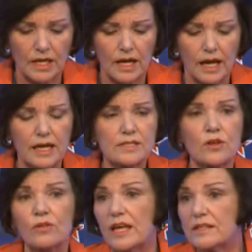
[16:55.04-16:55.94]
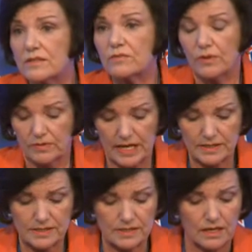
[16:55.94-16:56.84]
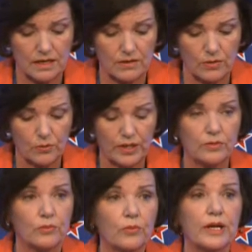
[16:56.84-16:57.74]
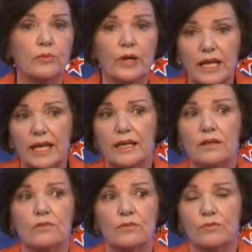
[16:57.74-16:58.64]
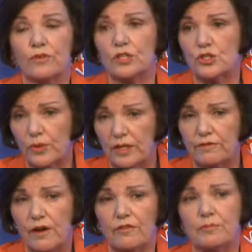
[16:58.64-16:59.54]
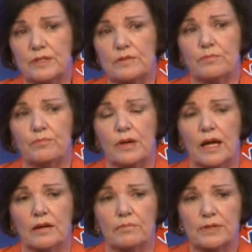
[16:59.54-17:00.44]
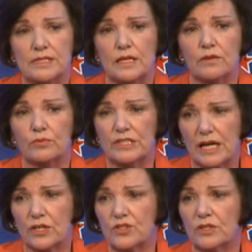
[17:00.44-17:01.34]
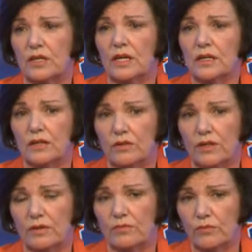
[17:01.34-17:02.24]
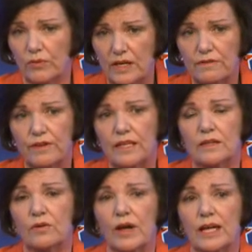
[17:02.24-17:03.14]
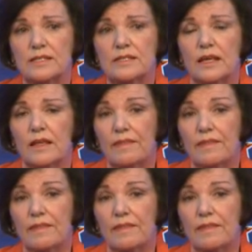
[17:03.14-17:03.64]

Uh, so that's that's uh, where, where we're heading for a 25 per, uh, percent reduction in the reoffending rates.